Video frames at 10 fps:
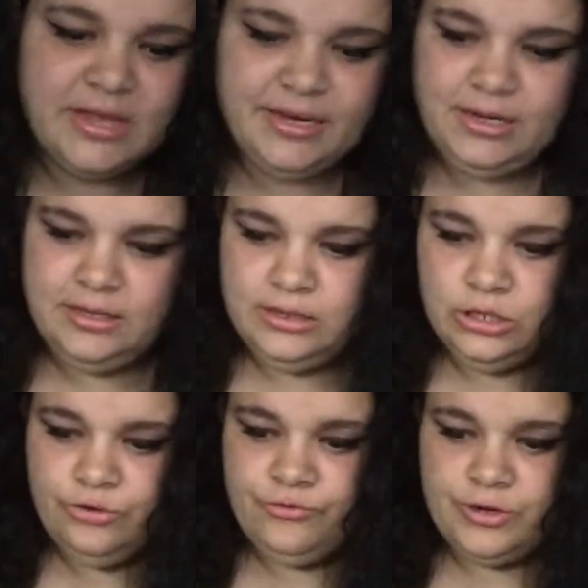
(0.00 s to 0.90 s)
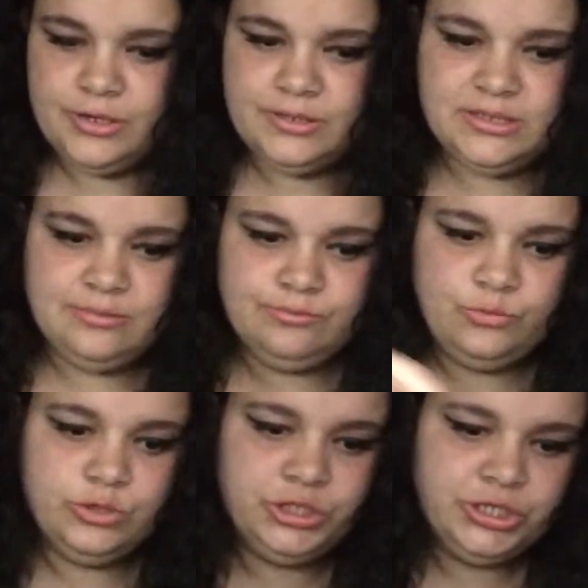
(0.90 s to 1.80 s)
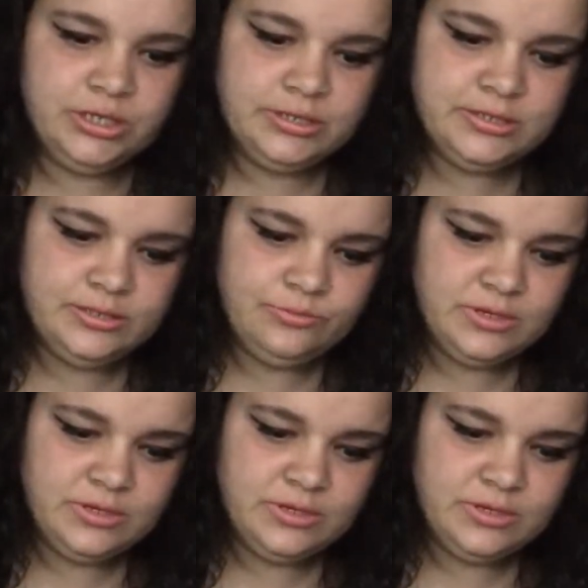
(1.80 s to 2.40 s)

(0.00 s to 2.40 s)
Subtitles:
I need to look for some more shells.